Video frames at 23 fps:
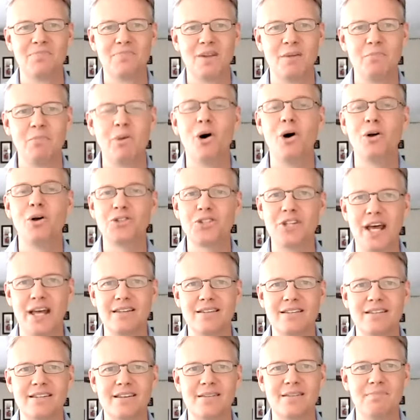Paul
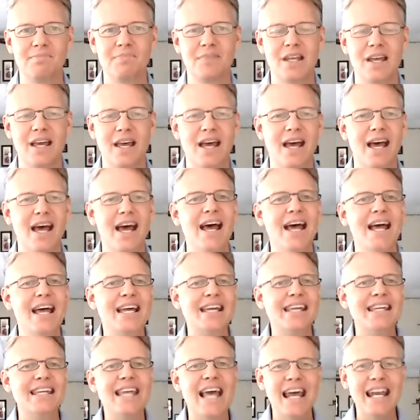says,
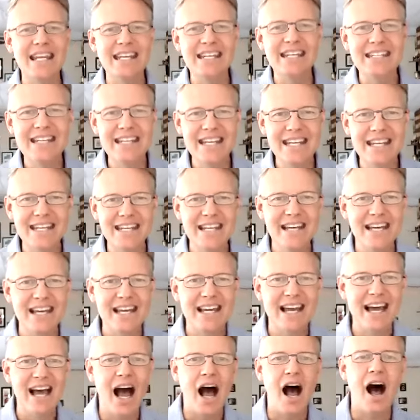"Yet indeed,
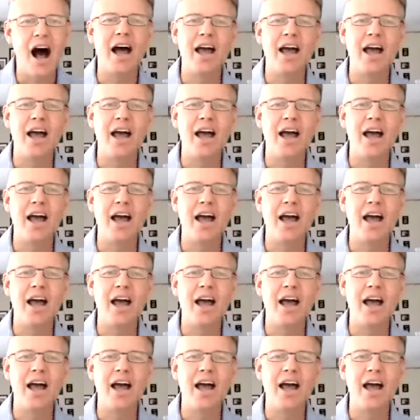I